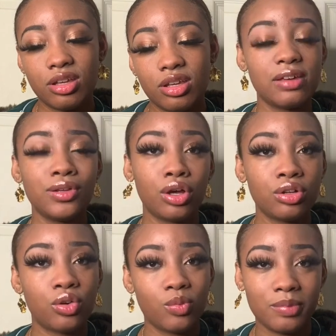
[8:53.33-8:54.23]
if y'all
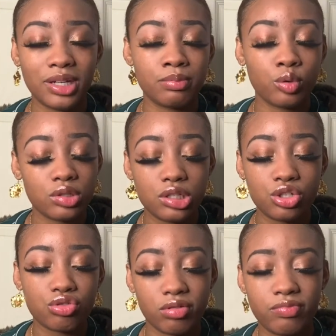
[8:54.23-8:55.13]
don't want me to post these
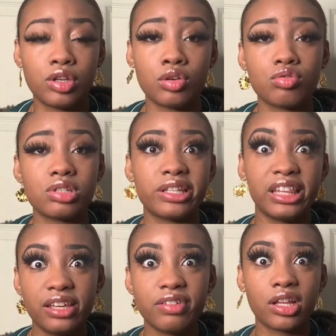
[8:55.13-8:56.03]
short videos
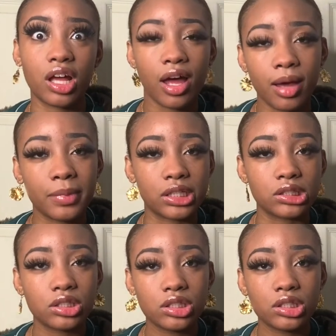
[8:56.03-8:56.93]
leave in the
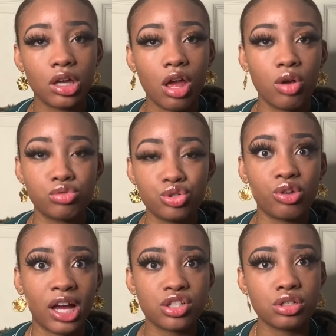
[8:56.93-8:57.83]
comments what you
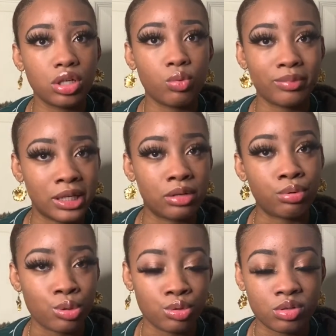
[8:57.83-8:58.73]
actually want me to
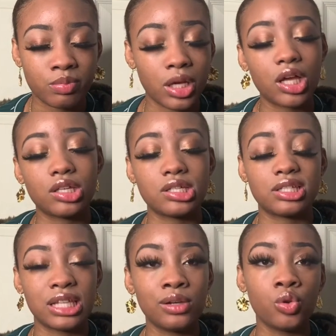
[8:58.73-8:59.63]
post because
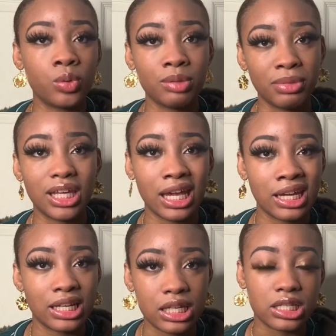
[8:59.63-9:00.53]
then you ain't be
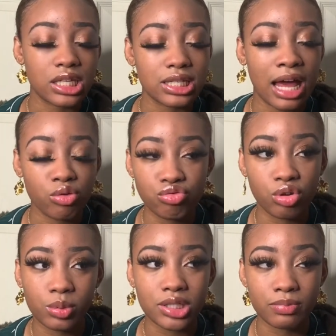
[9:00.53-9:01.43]
getting these because i don't know
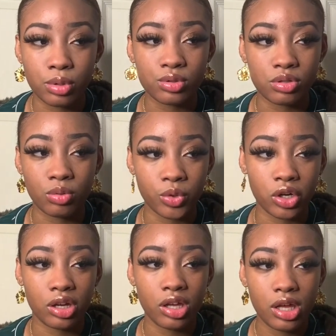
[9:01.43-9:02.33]
what to post no
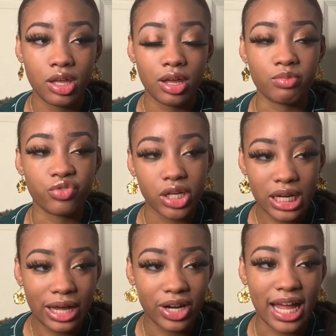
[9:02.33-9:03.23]
more i'm running
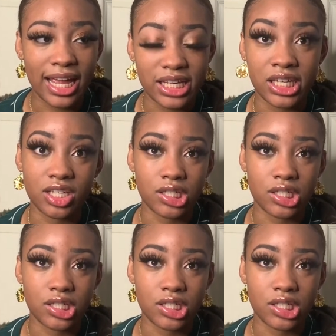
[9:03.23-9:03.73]
out of ideas